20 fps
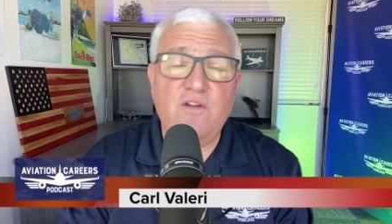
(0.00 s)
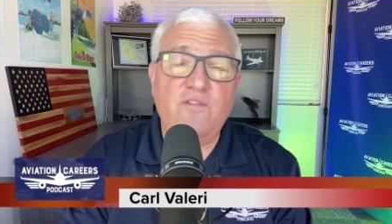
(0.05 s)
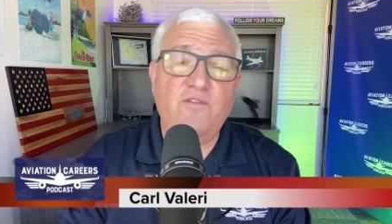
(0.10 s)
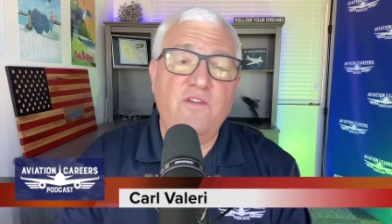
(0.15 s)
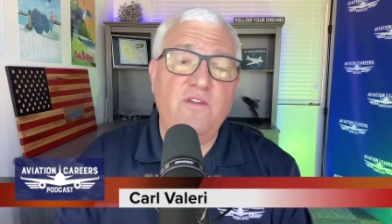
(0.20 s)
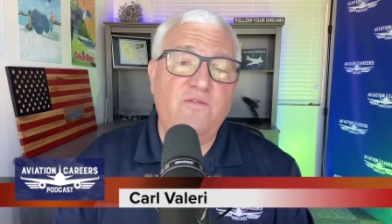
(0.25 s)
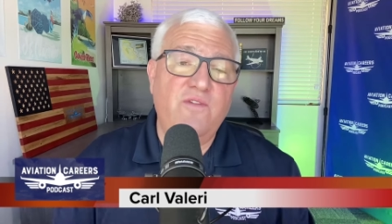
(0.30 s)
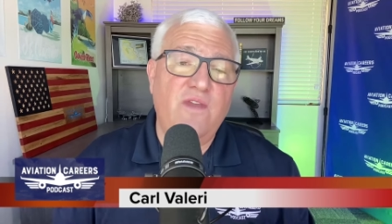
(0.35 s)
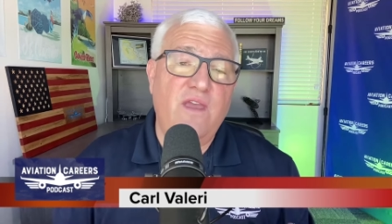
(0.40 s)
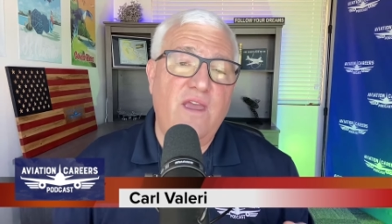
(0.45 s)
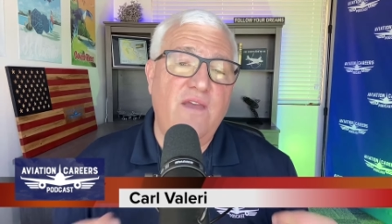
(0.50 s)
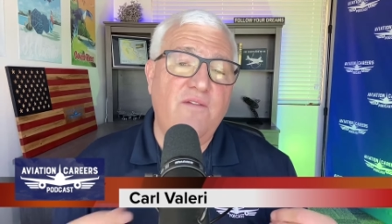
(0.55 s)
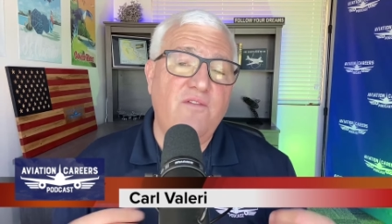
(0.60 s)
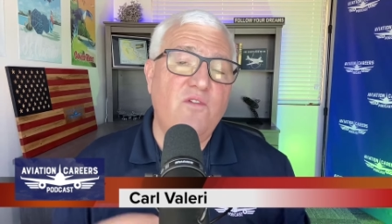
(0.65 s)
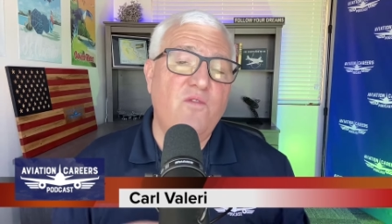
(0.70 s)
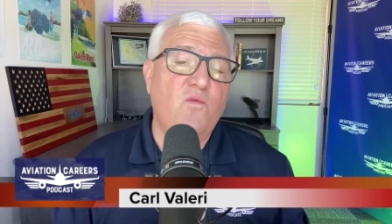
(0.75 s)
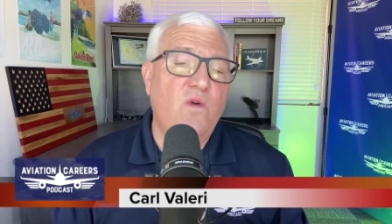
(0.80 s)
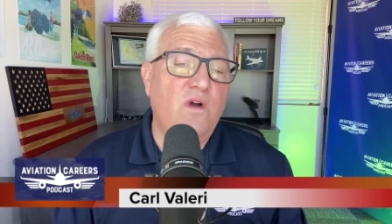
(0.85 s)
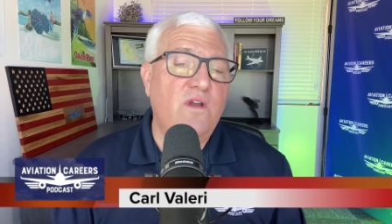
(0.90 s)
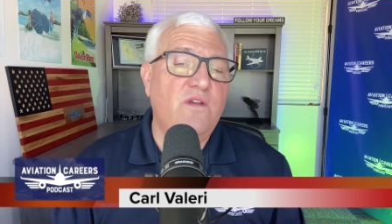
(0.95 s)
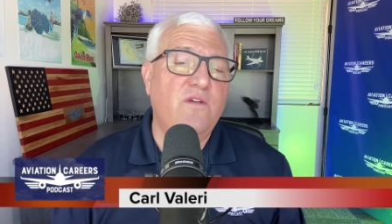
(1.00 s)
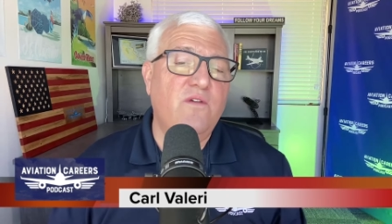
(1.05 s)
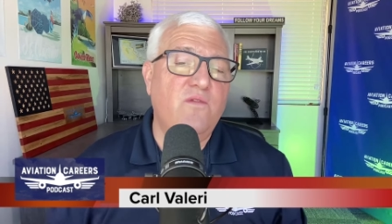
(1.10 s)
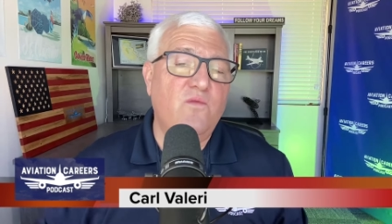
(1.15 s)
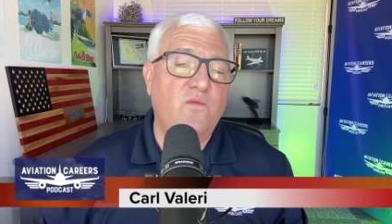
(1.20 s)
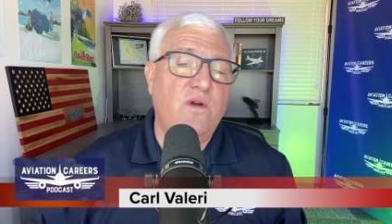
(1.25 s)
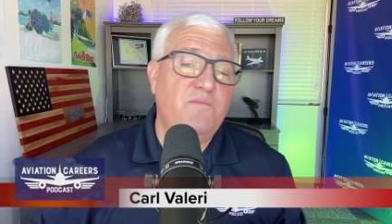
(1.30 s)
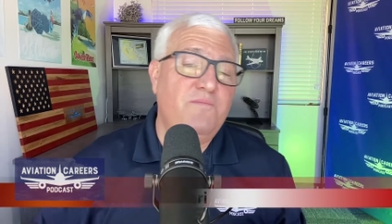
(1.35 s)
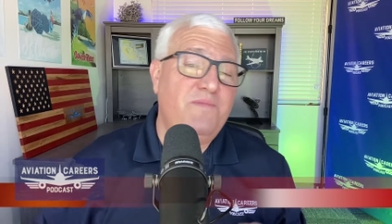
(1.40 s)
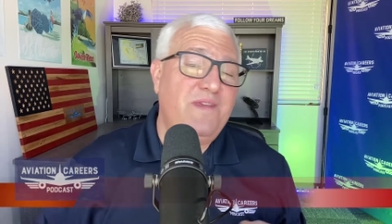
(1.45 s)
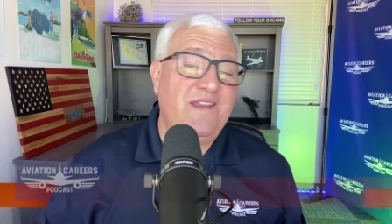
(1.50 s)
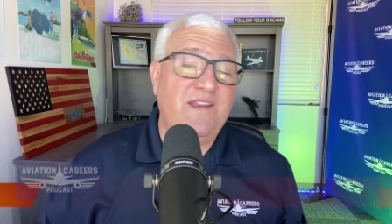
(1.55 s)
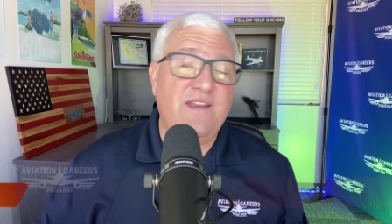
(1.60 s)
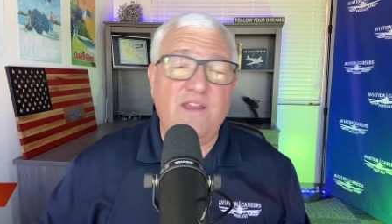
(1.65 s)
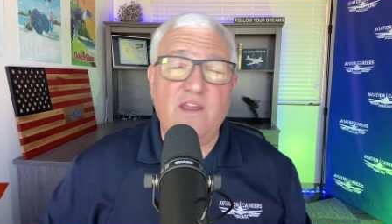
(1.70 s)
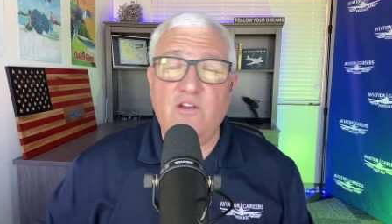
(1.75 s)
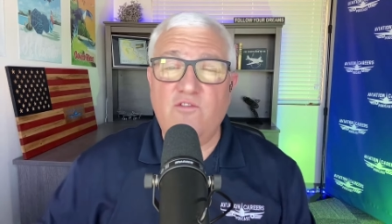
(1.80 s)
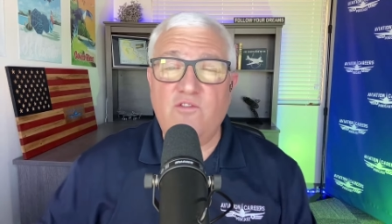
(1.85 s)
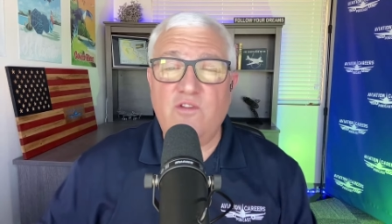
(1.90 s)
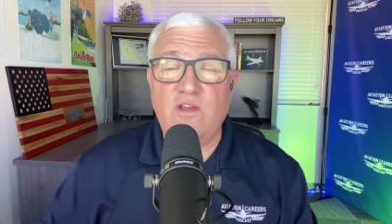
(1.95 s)
if you've ever wondered what being an
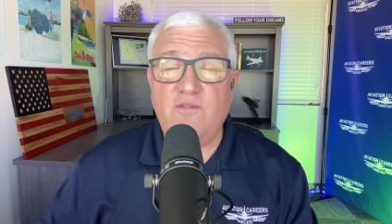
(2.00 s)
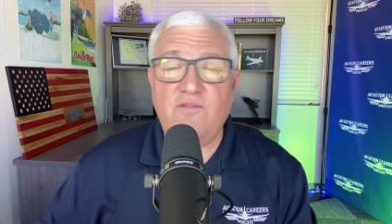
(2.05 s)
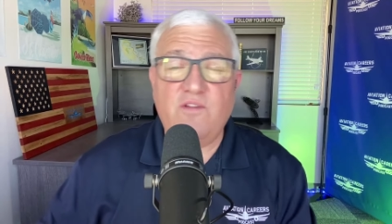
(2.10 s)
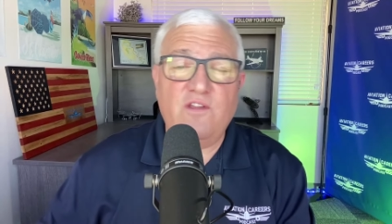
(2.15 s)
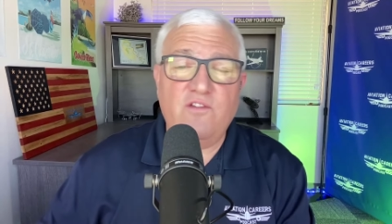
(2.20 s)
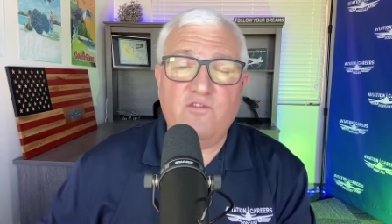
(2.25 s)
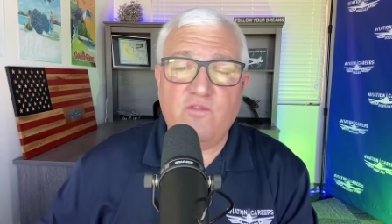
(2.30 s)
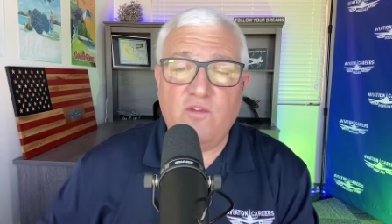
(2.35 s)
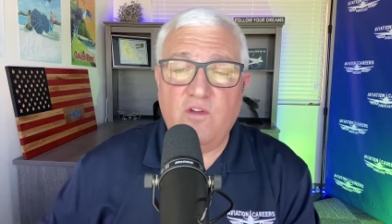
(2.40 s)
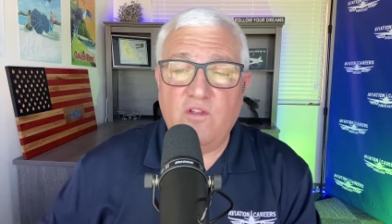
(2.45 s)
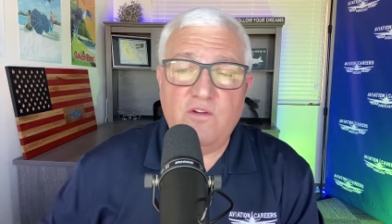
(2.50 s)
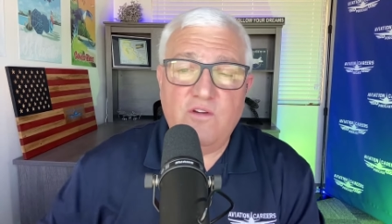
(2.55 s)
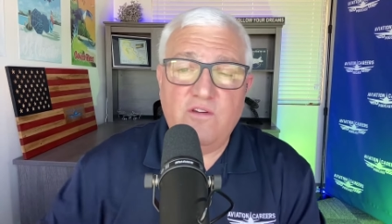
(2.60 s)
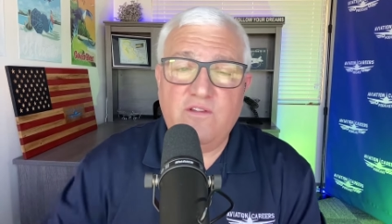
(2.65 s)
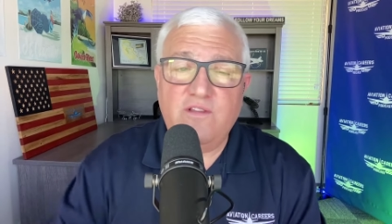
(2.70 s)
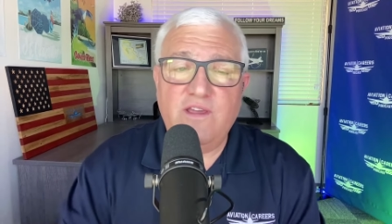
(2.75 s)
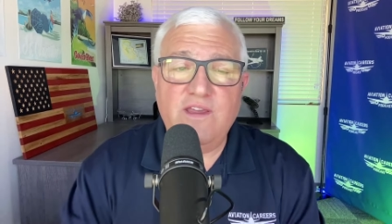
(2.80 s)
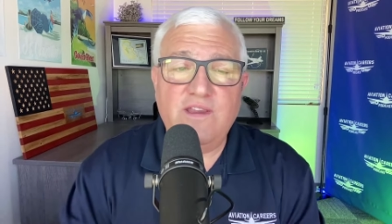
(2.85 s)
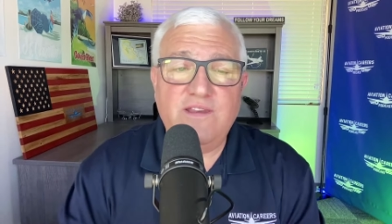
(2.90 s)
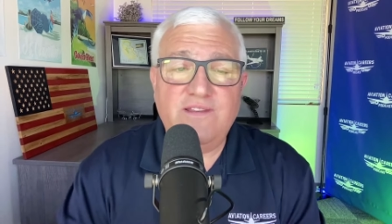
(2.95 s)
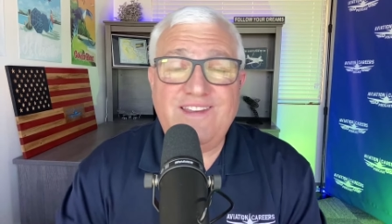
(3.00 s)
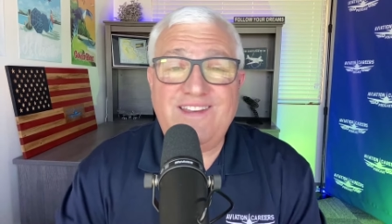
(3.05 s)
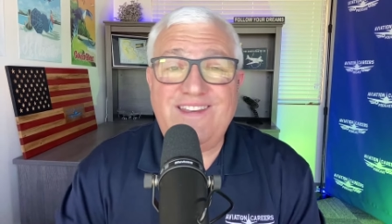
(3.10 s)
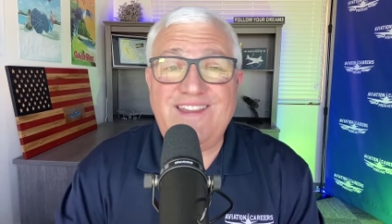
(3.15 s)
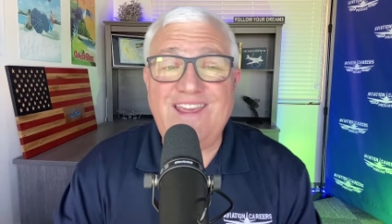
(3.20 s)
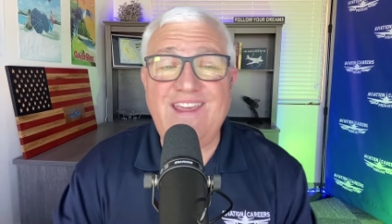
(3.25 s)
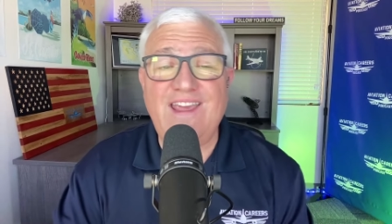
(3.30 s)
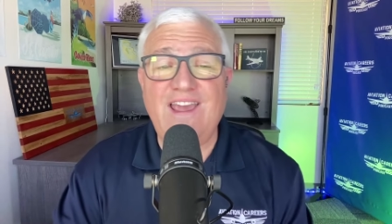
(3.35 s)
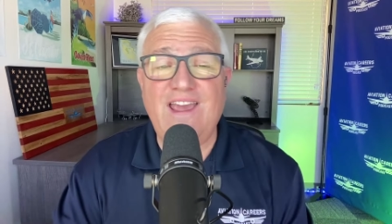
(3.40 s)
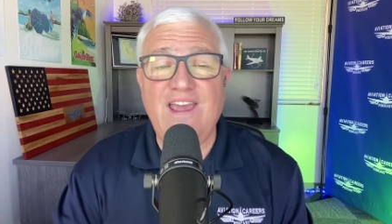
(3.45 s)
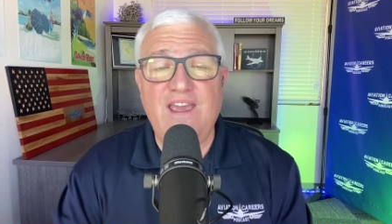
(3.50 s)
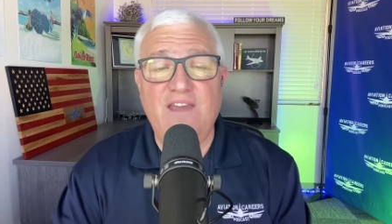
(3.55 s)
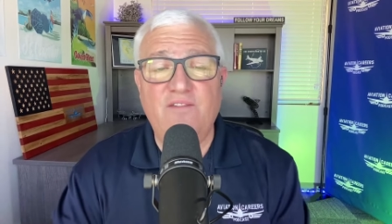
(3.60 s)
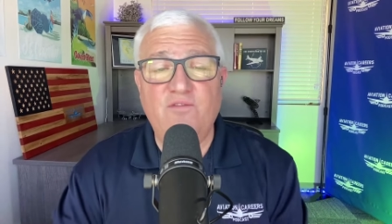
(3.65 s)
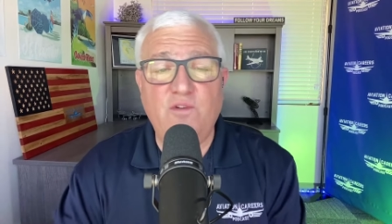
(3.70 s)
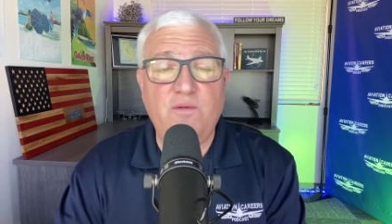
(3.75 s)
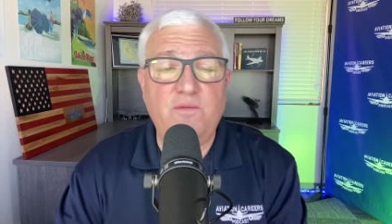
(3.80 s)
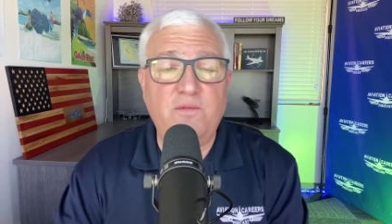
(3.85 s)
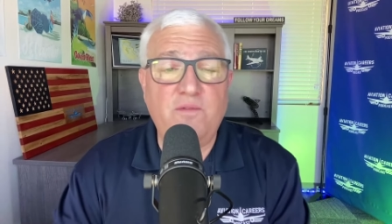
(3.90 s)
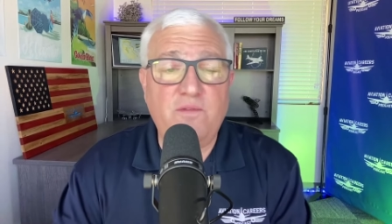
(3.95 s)
air traffic controller is like, today I have
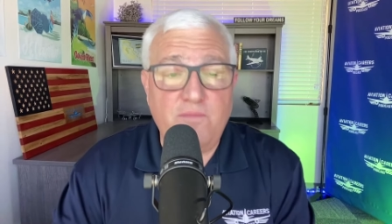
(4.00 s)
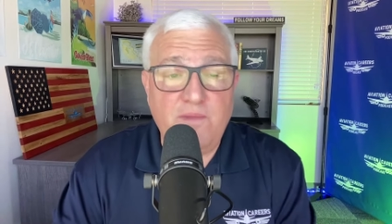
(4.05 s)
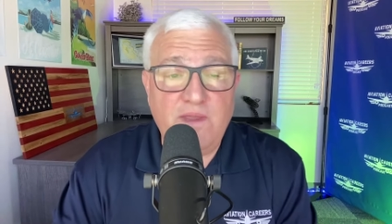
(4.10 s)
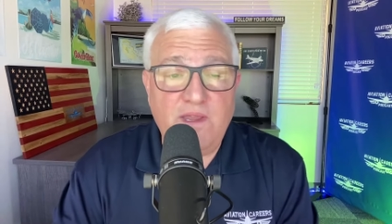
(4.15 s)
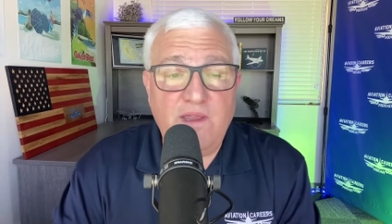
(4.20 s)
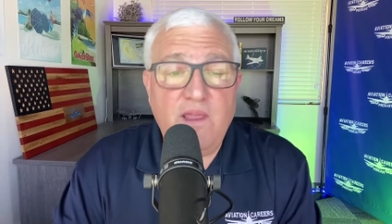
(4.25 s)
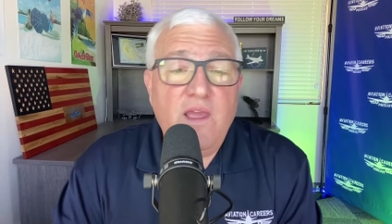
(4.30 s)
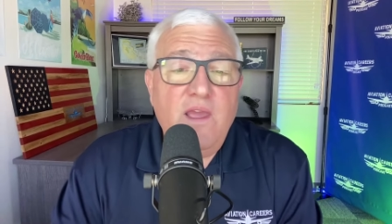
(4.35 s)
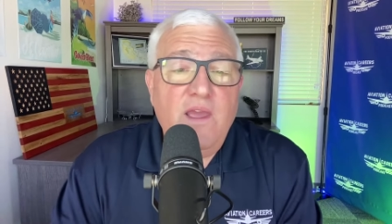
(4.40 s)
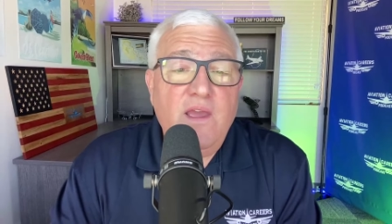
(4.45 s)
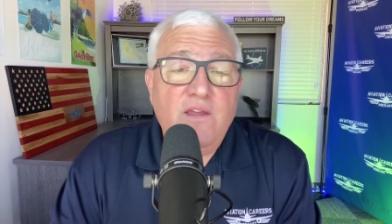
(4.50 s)
with me